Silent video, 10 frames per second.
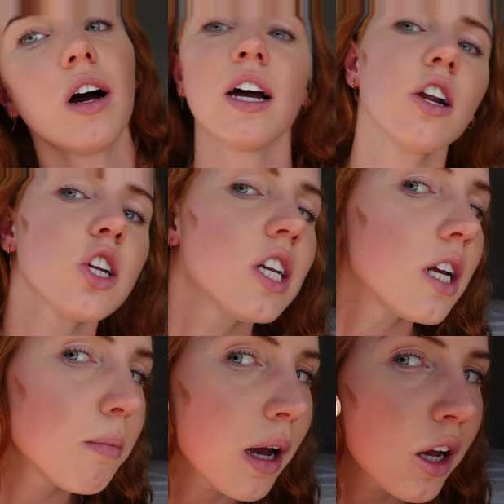I actually
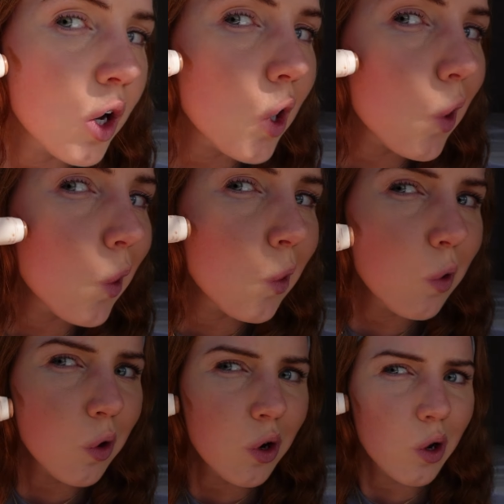did my
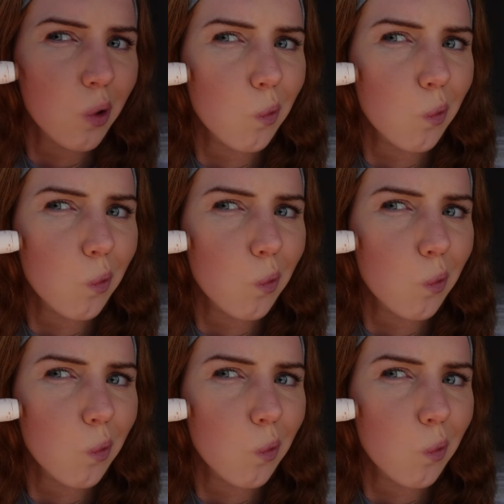own